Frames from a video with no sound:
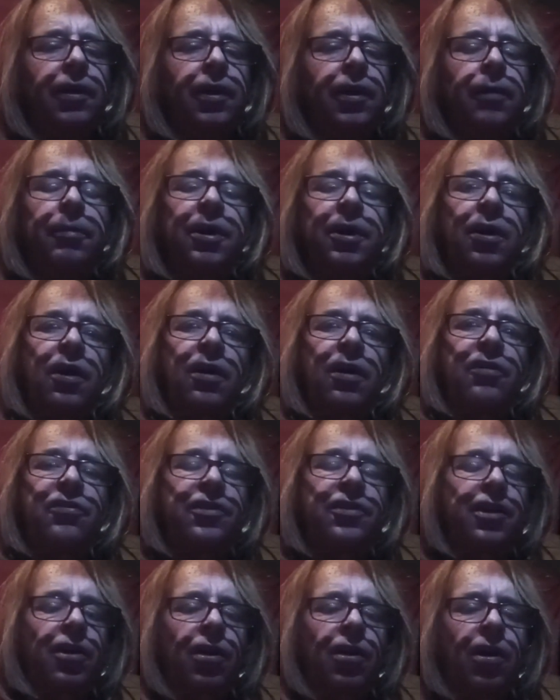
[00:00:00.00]
Because,
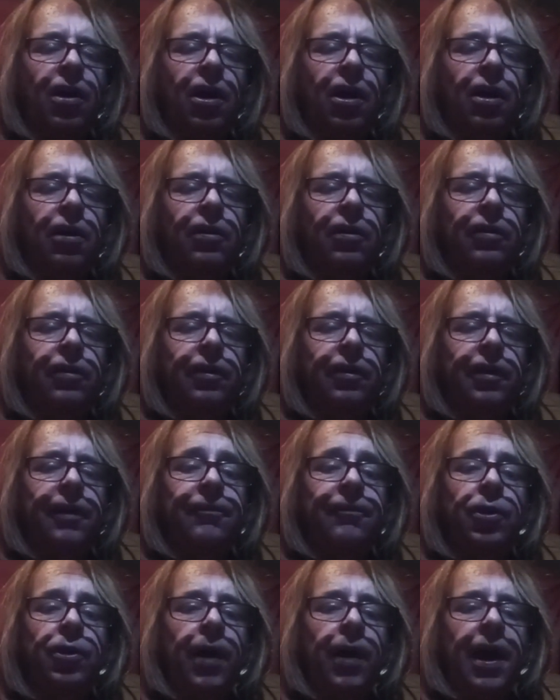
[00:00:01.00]
dear heart, if
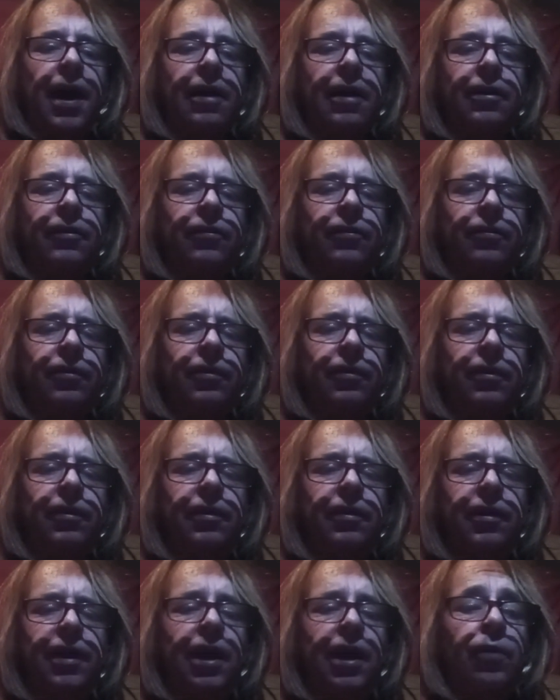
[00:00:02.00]
you hadn't, it was